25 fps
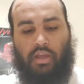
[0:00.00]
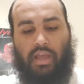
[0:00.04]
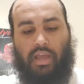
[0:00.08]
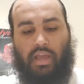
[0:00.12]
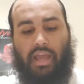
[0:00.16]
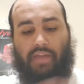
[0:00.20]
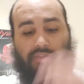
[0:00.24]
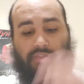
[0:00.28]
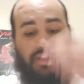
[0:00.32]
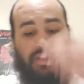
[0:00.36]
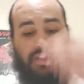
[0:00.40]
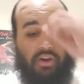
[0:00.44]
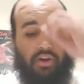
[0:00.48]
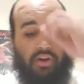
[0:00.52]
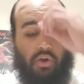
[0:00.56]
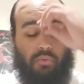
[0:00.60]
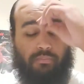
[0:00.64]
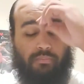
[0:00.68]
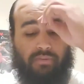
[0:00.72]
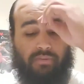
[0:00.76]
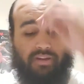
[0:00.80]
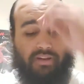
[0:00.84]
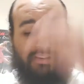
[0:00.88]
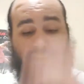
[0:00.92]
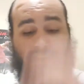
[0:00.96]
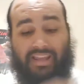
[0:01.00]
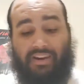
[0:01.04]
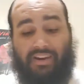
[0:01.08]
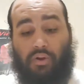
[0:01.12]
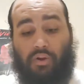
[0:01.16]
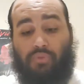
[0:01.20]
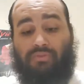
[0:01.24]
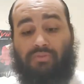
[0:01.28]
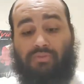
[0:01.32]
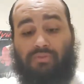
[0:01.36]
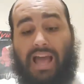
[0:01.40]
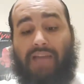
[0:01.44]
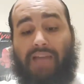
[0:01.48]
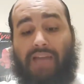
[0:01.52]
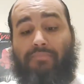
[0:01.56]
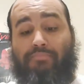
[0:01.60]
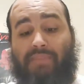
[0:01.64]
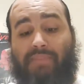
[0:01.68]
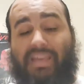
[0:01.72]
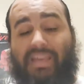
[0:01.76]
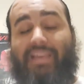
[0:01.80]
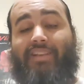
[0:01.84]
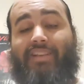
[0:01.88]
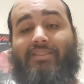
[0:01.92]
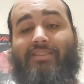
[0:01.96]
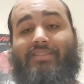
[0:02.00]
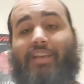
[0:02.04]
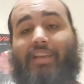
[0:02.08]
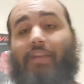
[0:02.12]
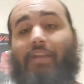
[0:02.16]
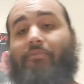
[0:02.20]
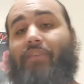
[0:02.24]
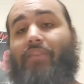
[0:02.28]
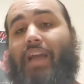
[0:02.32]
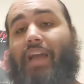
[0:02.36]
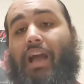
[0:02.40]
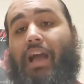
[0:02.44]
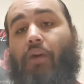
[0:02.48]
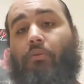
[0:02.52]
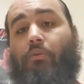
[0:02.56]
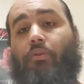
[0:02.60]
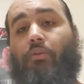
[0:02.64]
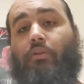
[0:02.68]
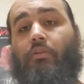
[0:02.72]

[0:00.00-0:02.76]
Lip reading: "And they know not me, saith Yahweh."